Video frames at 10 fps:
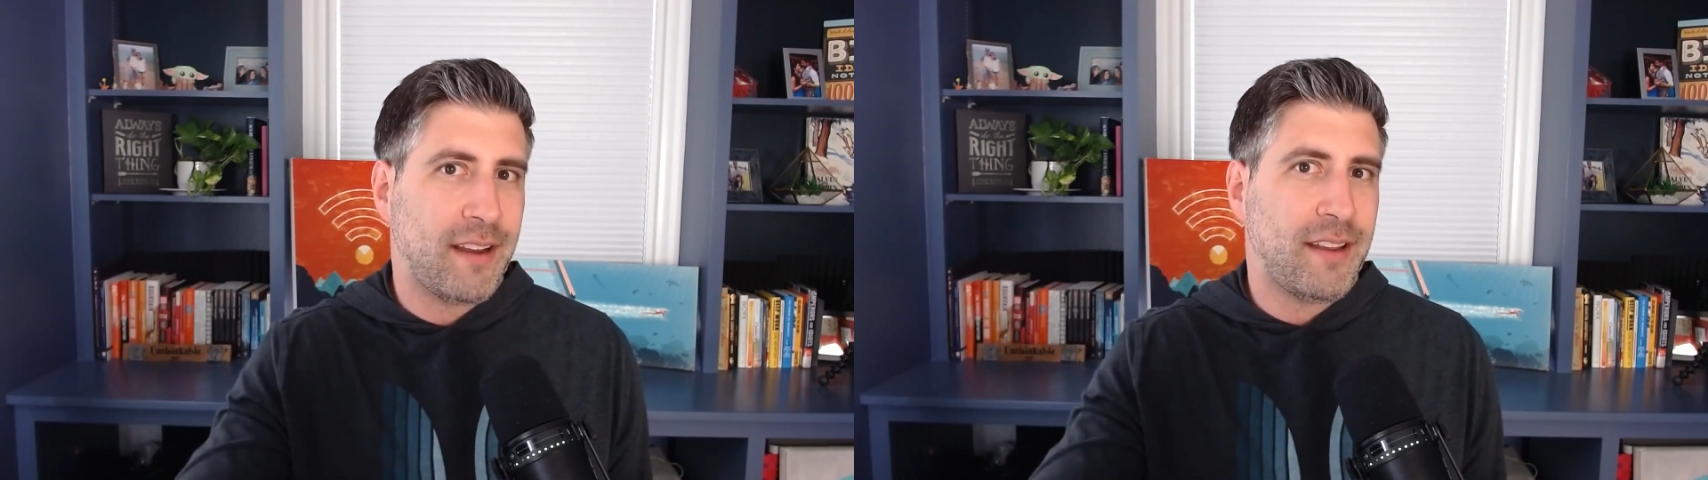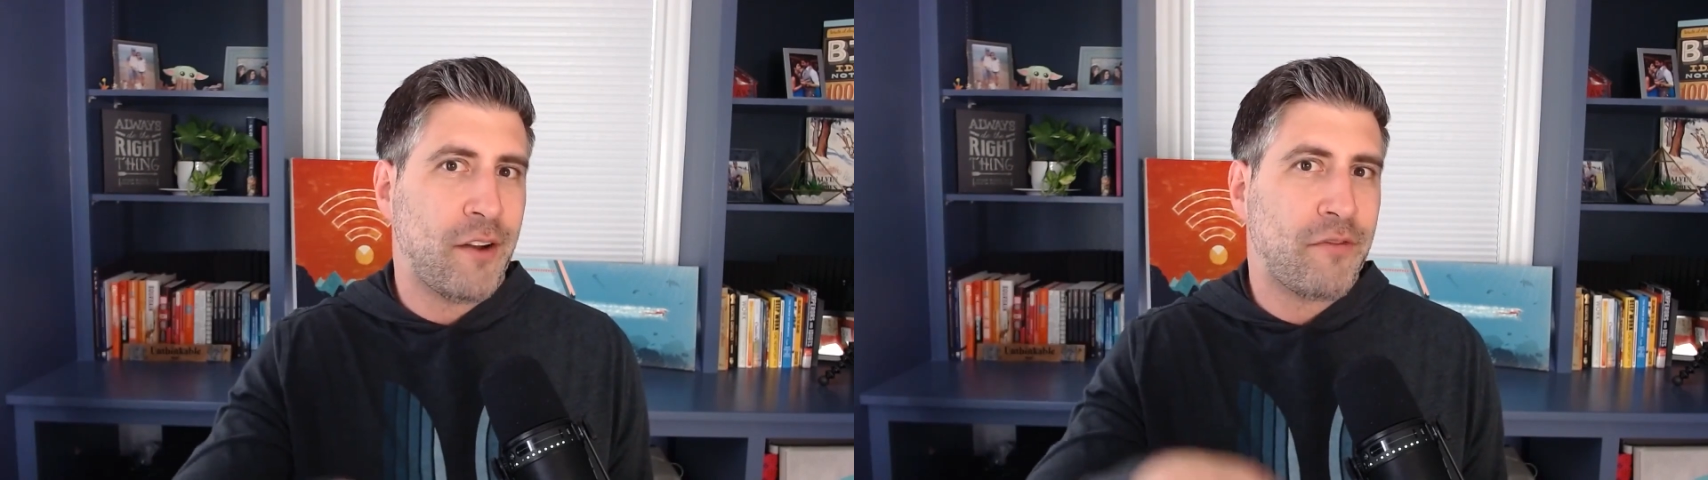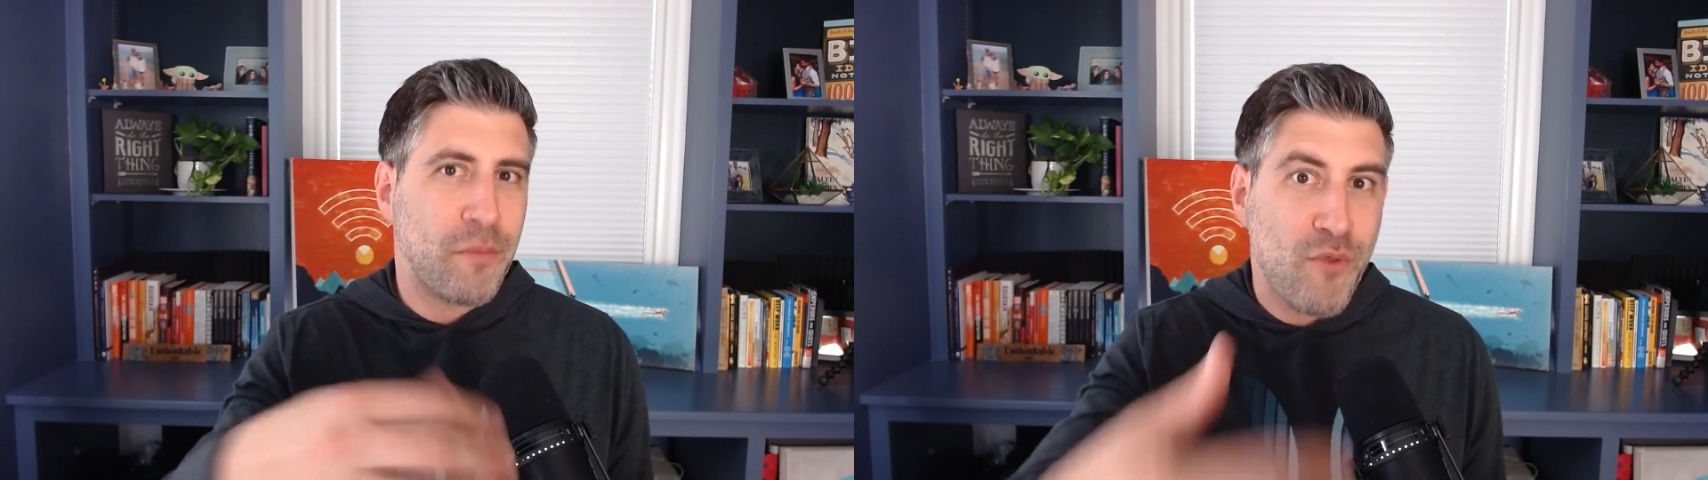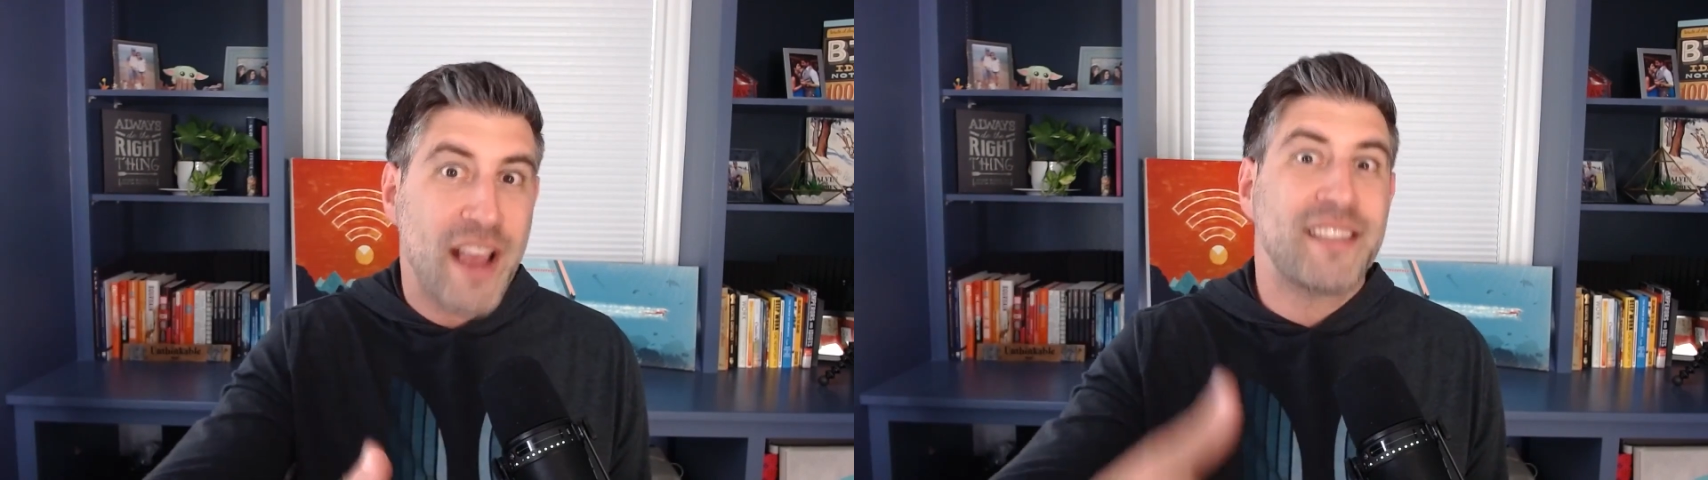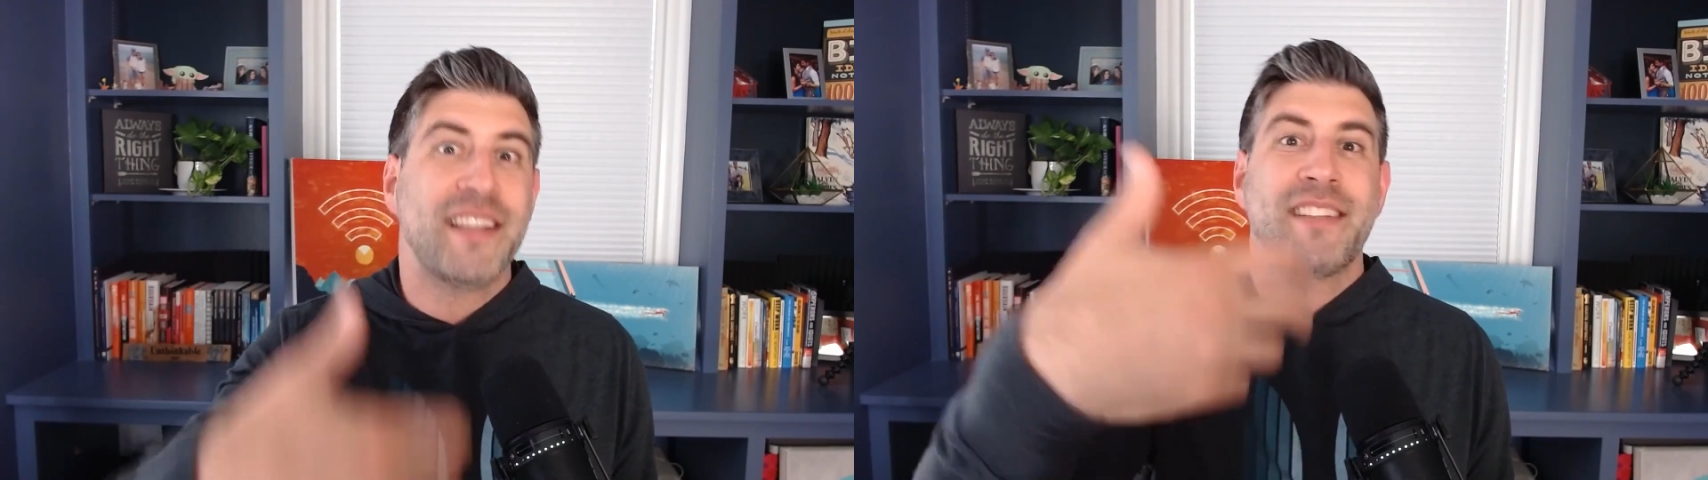You know, from
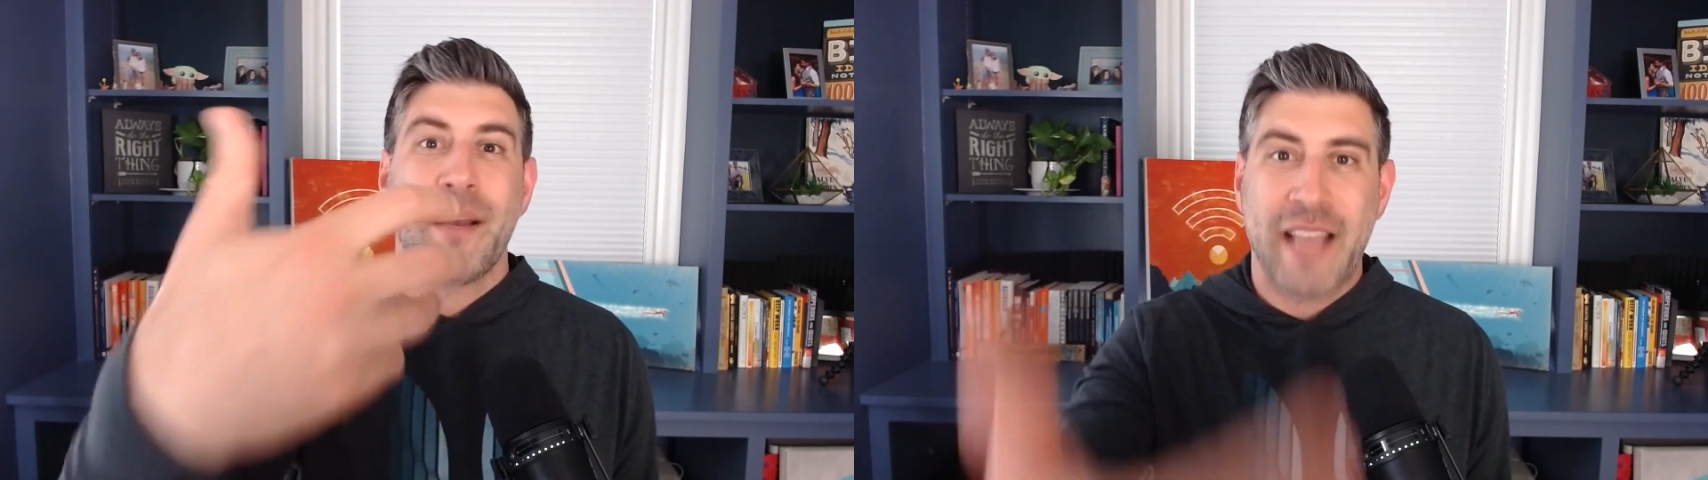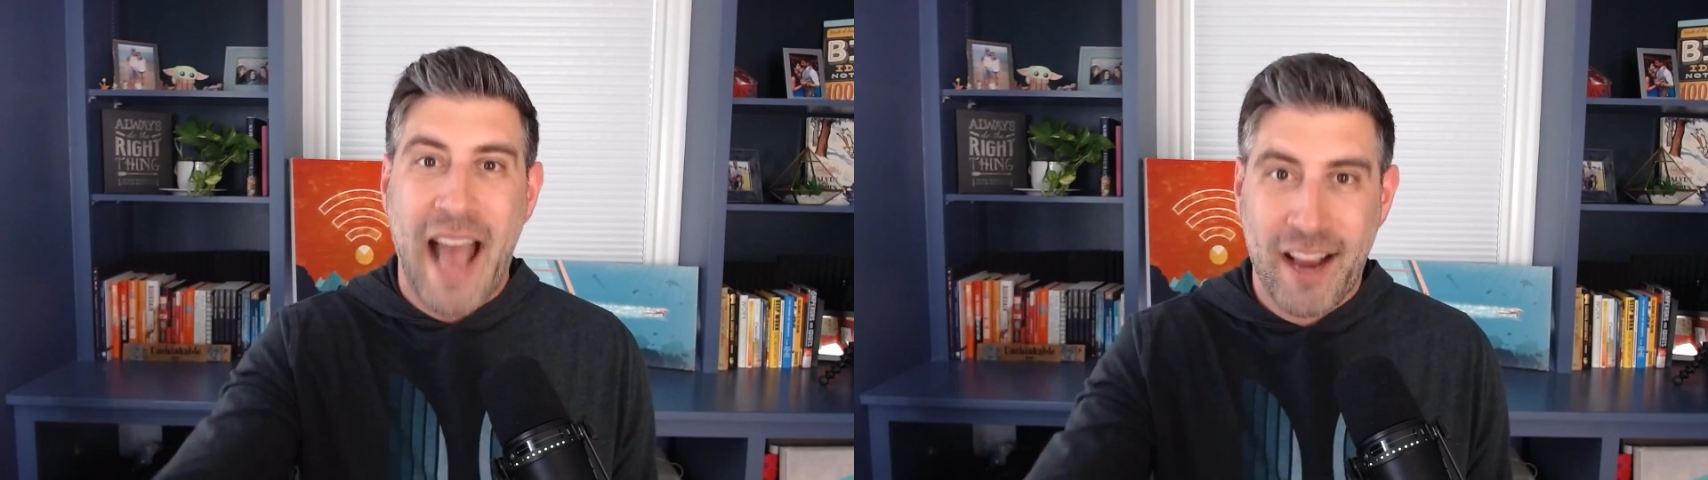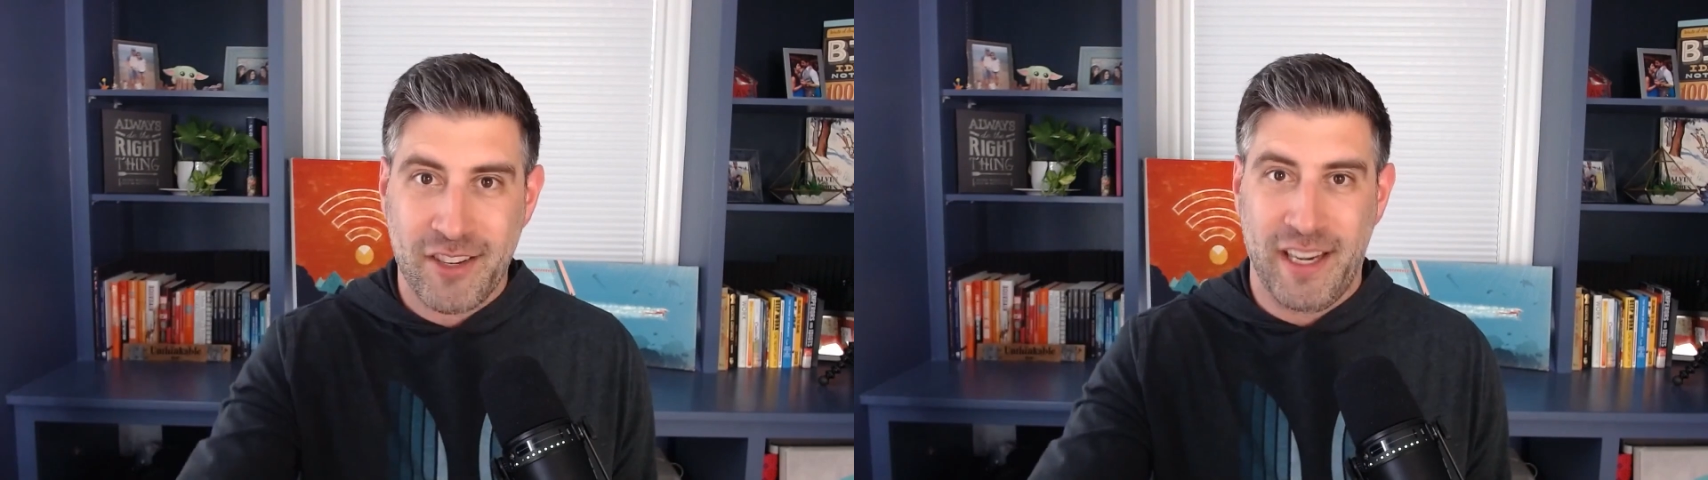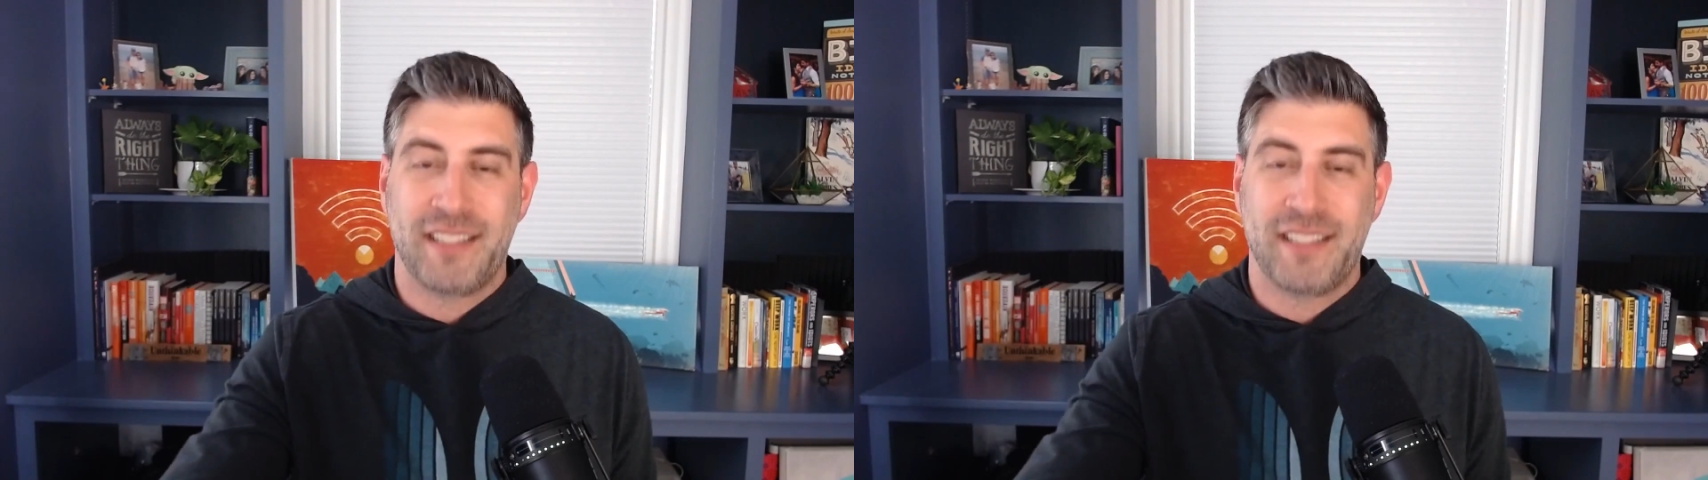resonance comes action.